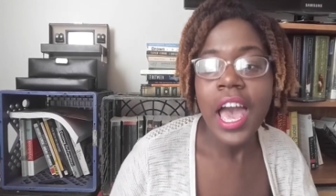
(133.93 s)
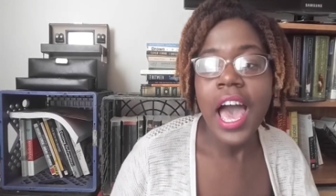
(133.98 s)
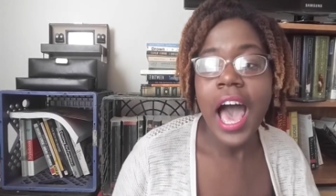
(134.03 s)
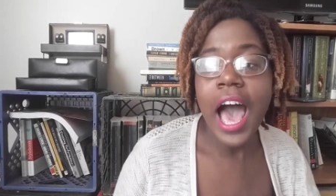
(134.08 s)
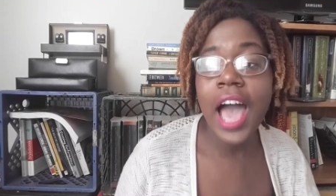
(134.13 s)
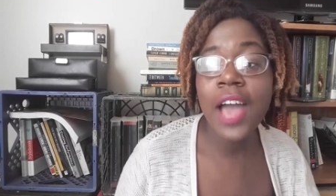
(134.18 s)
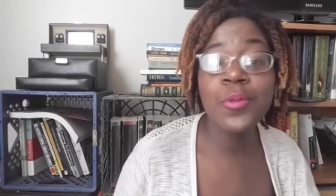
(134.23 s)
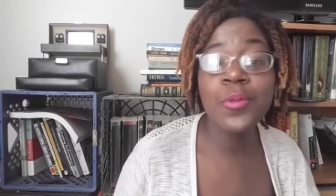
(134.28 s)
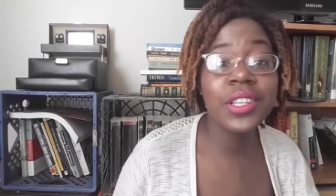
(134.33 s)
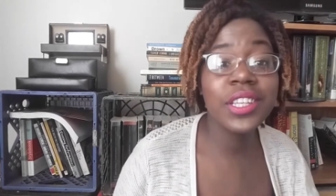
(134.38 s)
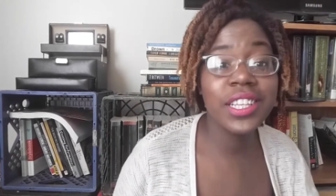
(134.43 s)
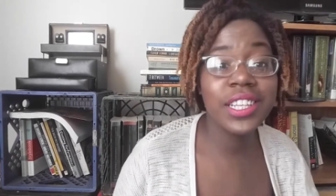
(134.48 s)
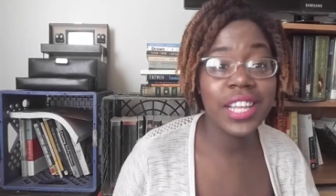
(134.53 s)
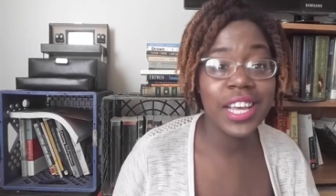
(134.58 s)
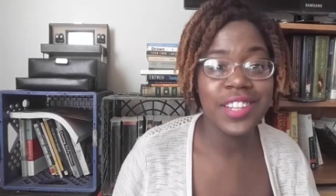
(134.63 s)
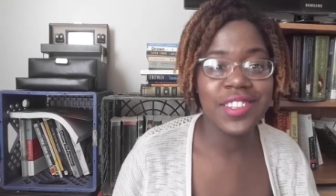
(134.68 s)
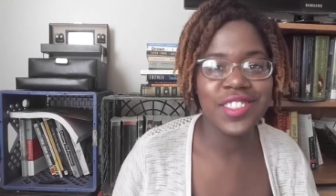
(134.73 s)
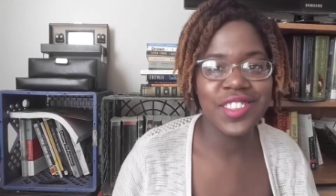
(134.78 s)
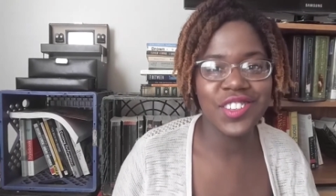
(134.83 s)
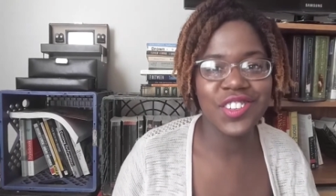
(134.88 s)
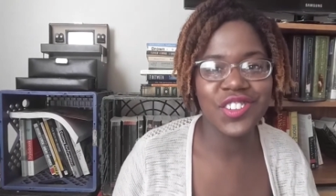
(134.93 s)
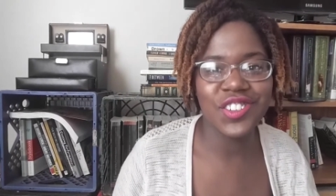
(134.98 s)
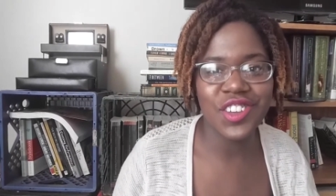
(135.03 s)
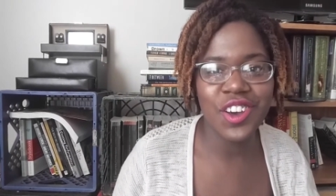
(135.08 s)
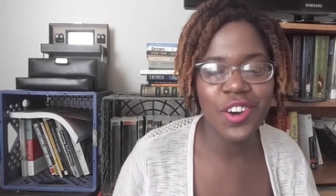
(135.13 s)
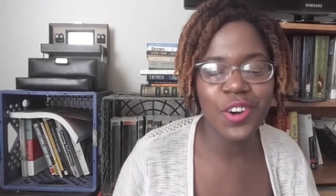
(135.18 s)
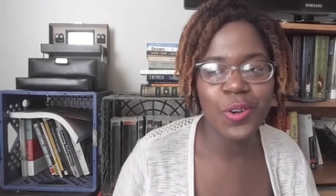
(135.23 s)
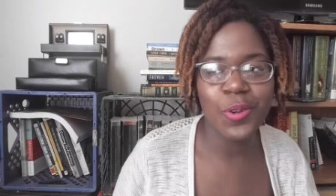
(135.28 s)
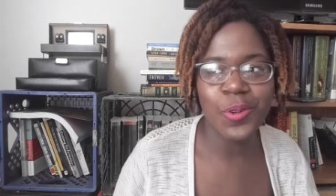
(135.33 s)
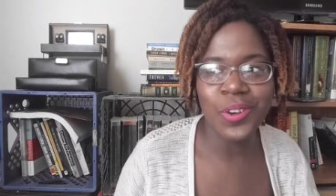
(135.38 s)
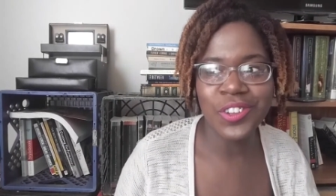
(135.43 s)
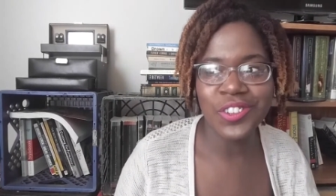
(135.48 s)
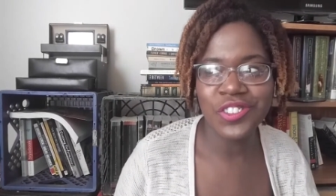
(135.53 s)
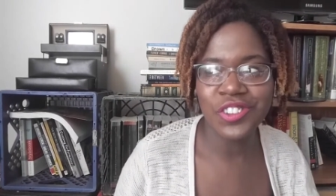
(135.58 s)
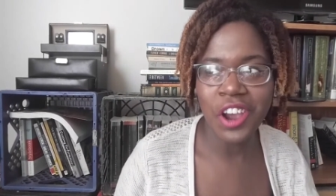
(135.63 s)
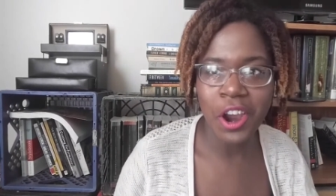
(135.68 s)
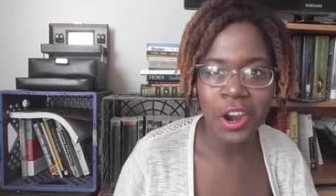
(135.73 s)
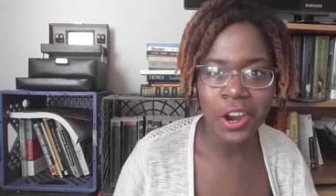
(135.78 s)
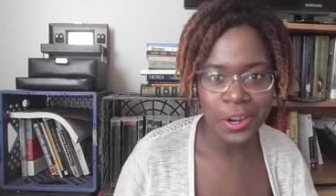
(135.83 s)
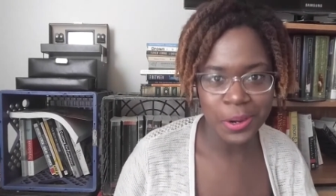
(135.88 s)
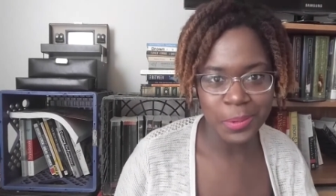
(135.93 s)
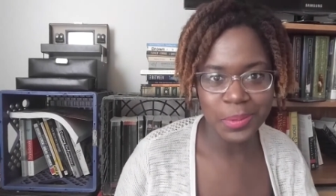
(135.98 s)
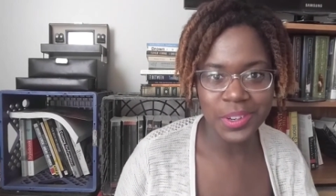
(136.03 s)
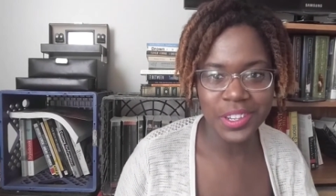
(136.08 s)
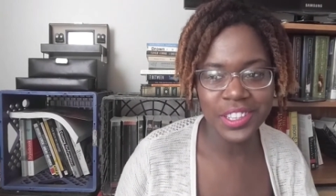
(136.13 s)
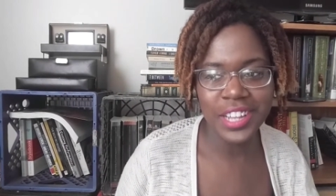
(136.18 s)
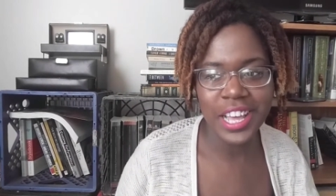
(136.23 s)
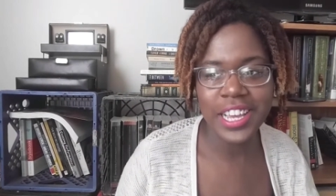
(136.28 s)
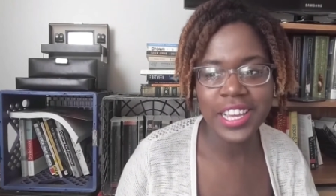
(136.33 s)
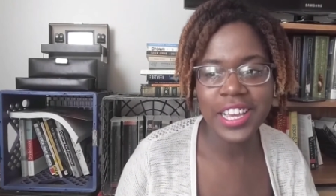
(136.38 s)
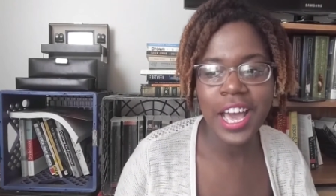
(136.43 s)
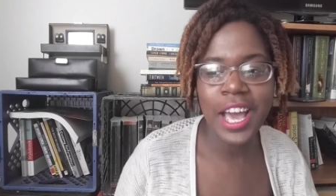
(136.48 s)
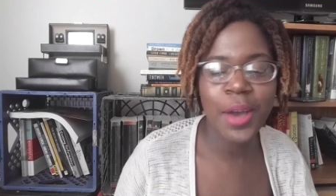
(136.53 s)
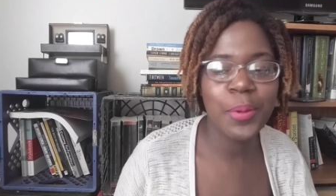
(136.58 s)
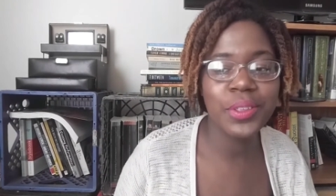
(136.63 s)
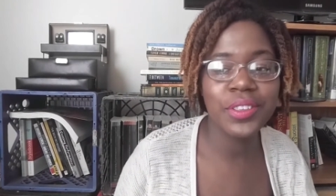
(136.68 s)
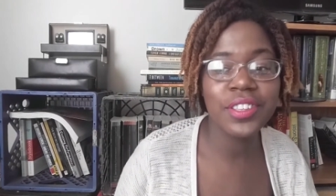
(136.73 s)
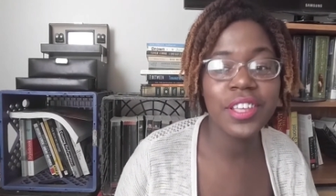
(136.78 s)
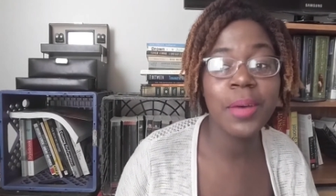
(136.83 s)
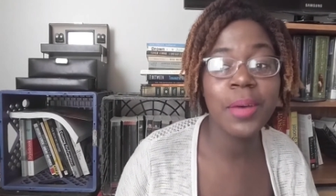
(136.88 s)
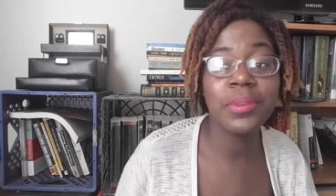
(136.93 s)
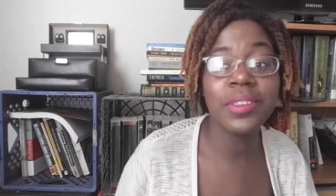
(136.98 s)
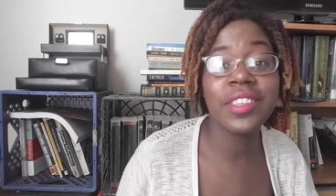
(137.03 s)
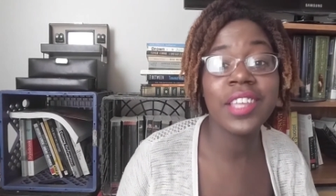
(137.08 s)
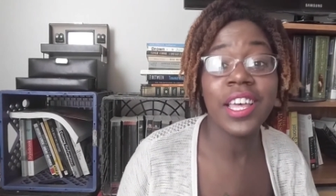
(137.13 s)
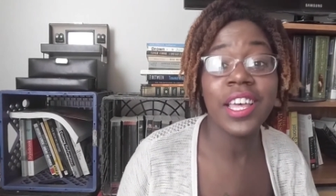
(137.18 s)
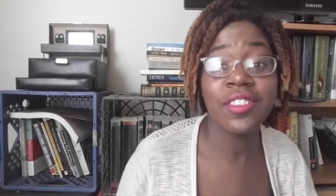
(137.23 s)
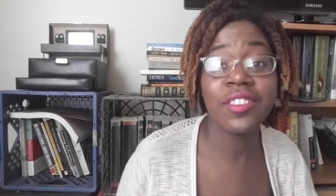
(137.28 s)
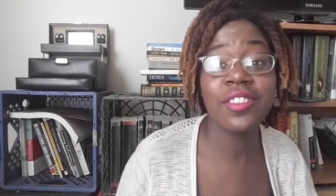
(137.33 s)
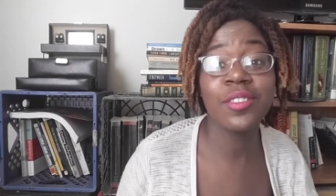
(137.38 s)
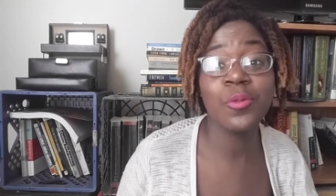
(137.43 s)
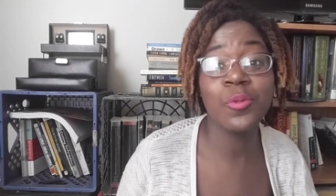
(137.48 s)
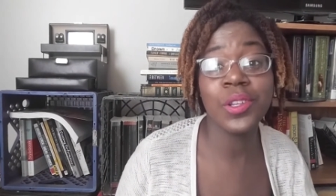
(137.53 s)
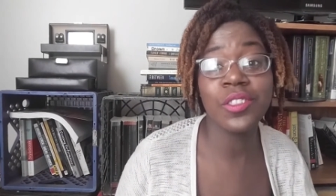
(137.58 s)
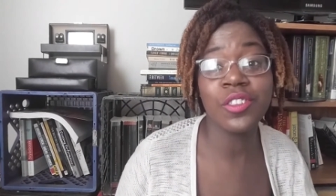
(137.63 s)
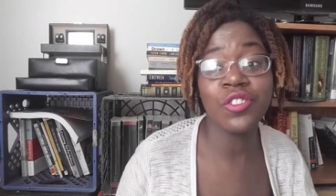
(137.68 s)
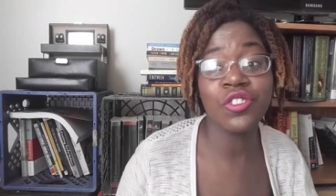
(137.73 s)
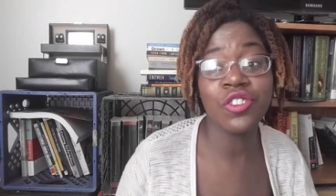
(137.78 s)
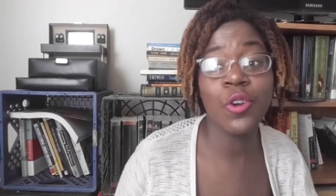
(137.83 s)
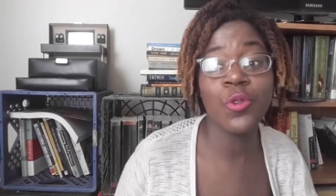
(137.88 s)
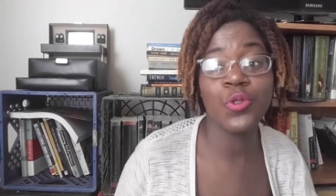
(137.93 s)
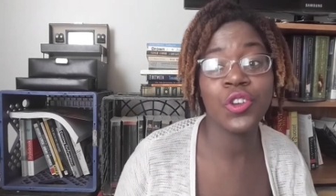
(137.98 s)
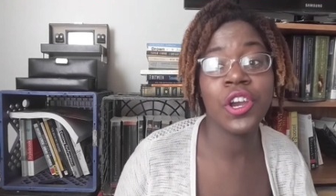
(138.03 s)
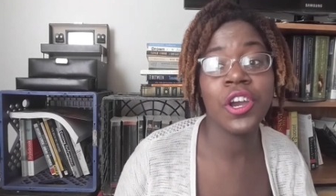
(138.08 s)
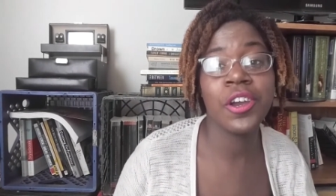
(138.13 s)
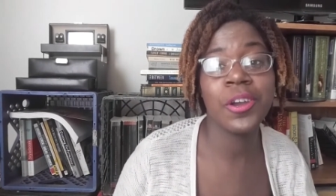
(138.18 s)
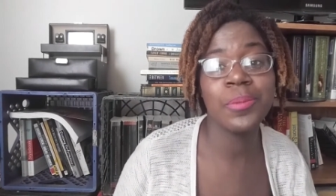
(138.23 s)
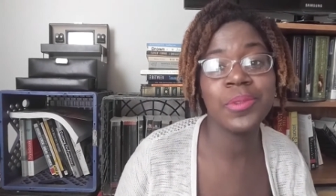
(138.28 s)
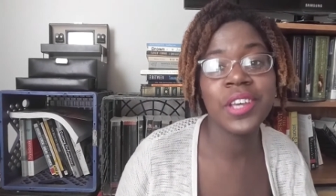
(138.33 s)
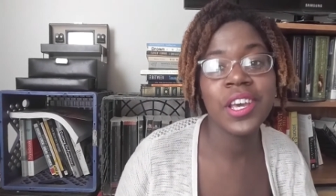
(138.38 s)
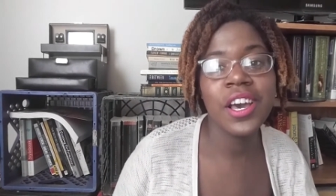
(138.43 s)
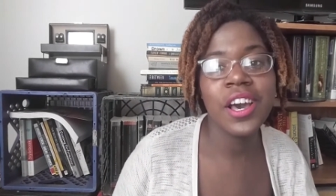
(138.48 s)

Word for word: I really liked the show Charmed. Like, I was obsessed with the show Charmed.